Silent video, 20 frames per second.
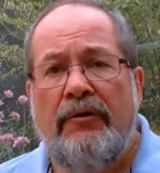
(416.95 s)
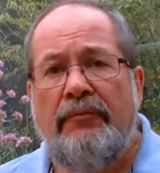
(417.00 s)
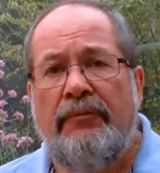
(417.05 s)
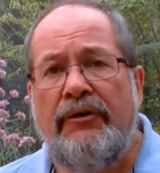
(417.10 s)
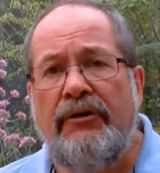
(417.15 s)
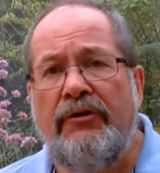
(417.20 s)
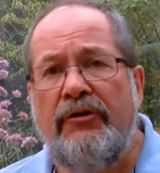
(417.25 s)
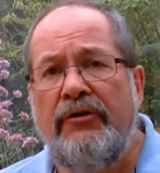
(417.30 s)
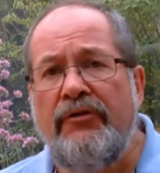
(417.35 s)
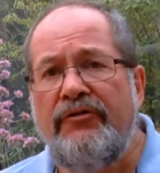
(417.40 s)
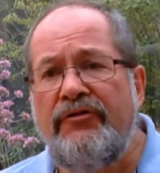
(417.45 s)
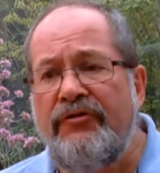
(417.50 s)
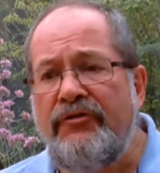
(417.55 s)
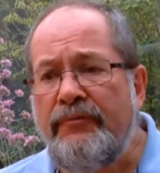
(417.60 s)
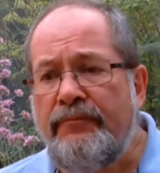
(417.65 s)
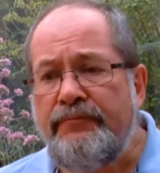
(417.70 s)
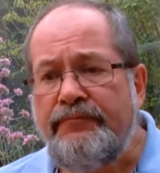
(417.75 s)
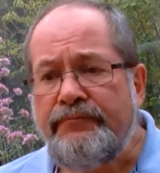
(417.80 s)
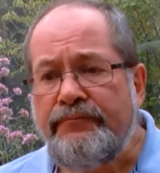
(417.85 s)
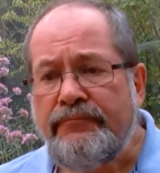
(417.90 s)

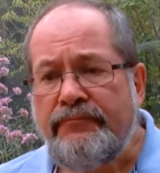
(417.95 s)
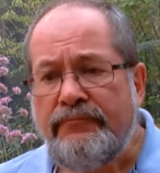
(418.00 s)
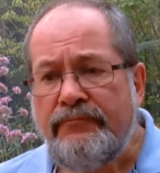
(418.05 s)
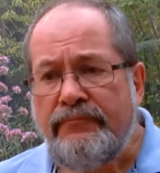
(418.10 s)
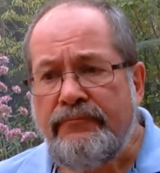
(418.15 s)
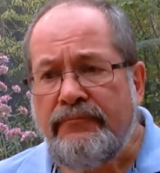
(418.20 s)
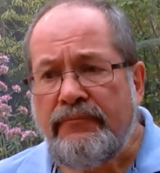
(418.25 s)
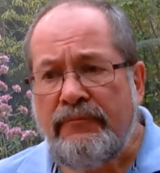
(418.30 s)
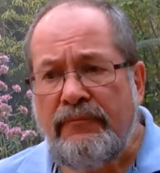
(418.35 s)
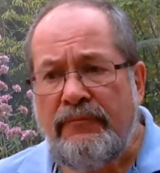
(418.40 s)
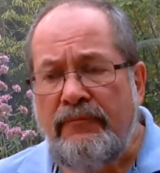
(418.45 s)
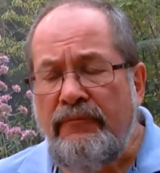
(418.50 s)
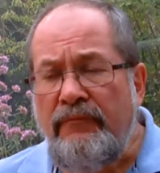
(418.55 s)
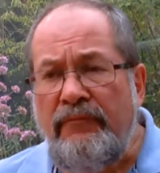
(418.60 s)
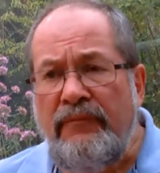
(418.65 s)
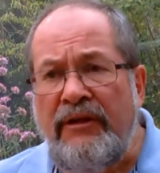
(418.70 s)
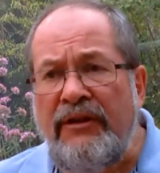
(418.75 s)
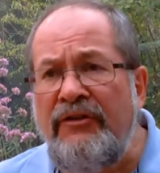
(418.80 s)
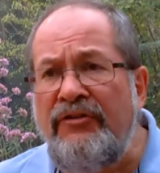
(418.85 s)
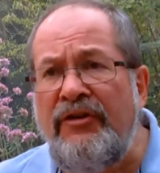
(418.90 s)
because
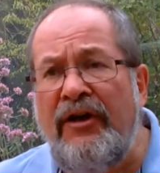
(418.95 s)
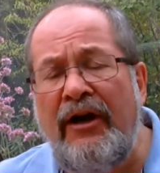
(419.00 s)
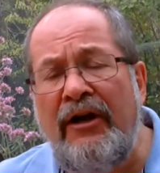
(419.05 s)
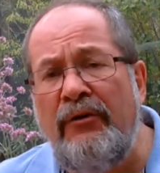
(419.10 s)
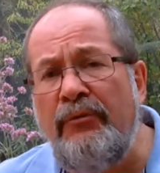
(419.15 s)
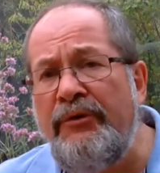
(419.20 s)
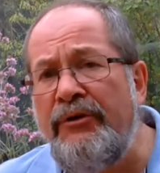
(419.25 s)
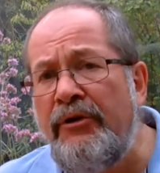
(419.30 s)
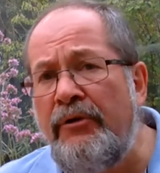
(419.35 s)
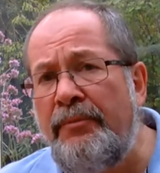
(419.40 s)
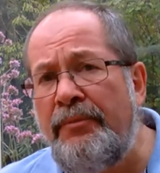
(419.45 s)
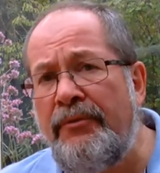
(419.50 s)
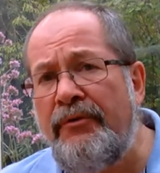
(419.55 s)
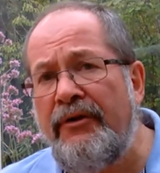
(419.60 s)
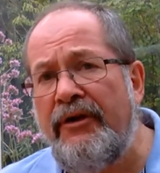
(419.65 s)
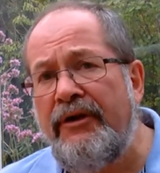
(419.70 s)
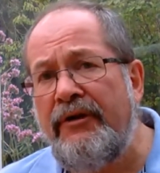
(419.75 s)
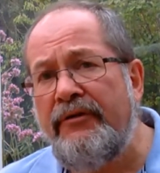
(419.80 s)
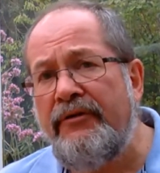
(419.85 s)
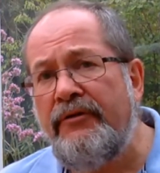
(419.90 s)
it's how we
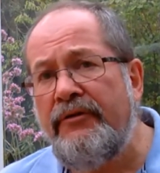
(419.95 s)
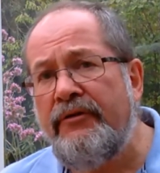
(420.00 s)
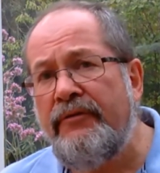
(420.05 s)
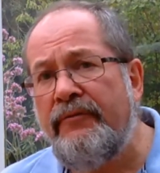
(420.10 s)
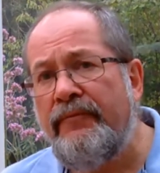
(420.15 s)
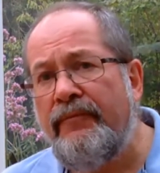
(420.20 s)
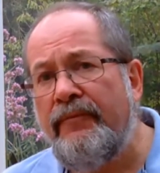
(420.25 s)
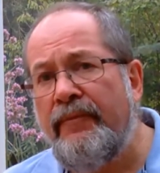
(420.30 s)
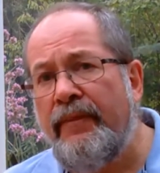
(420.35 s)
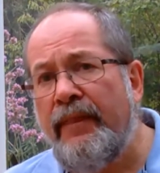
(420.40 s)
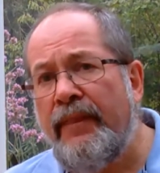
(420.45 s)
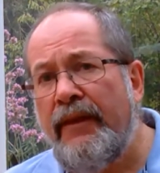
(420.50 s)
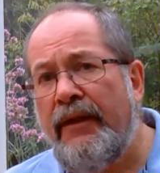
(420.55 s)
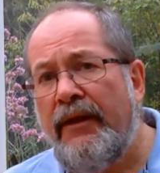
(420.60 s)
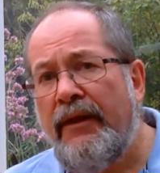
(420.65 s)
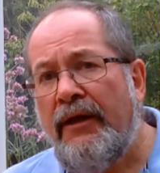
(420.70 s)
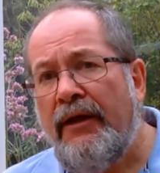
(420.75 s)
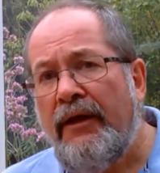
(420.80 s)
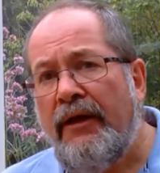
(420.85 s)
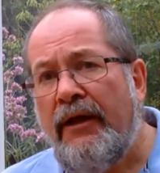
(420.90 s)
operate.
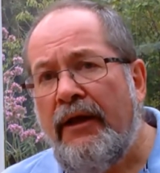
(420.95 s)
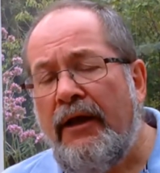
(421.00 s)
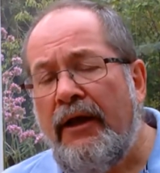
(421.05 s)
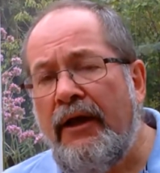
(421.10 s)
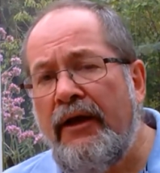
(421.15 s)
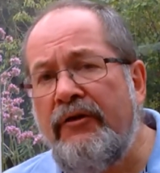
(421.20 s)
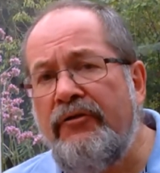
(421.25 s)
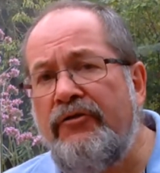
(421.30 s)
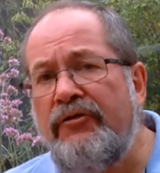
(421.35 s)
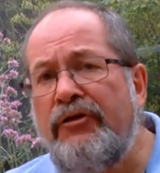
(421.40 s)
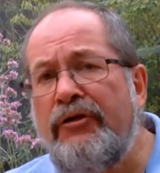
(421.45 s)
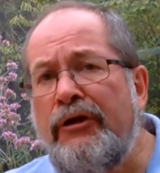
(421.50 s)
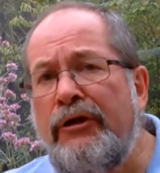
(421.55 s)
And to